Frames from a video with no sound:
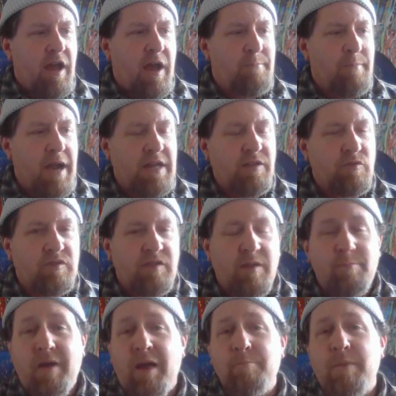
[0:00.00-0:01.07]
I might use
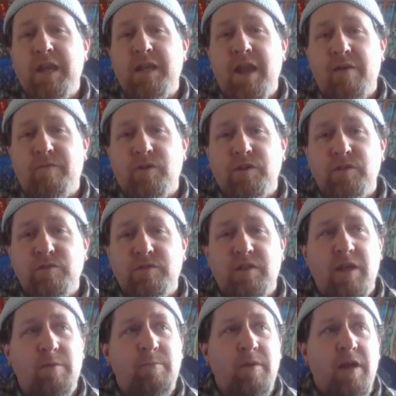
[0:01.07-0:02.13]
them. I may never use
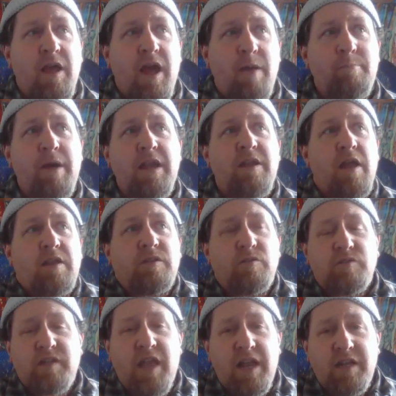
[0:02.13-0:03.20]
them. I might not
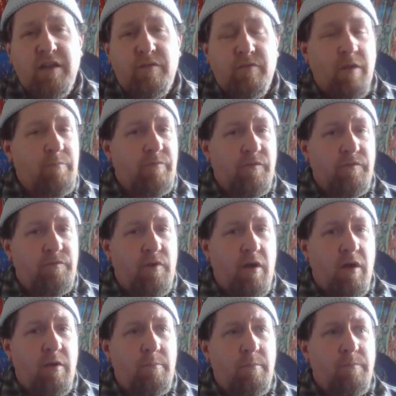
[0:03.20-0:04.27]
use any of them for
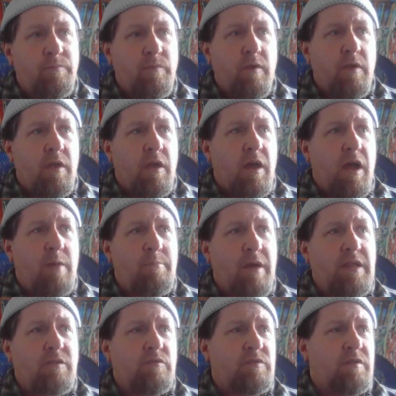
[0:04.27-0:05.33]
FAWM. I
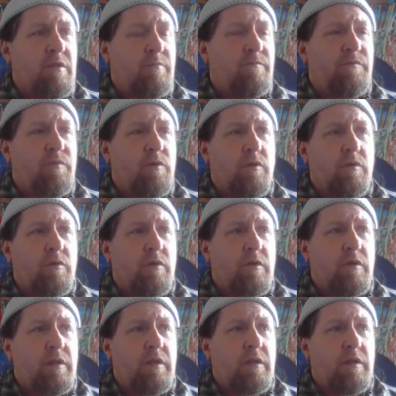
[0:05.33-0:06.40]
might use them for
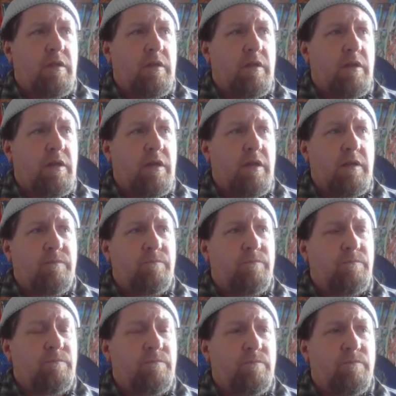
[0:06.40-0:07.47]
uh,
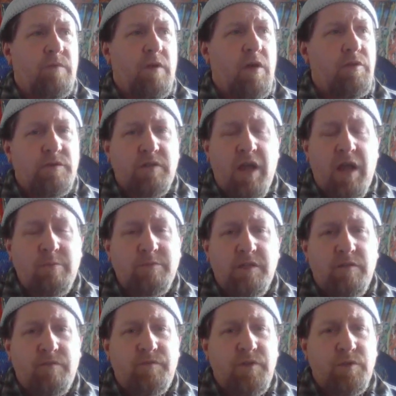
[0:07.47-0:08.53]
other times in
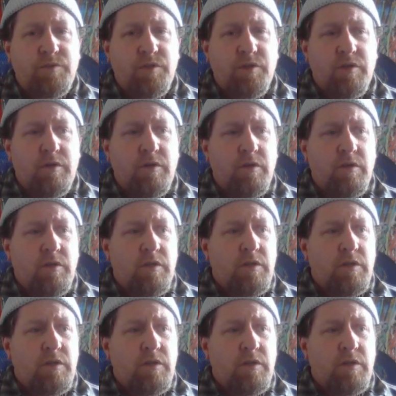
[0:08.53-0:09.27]
the future,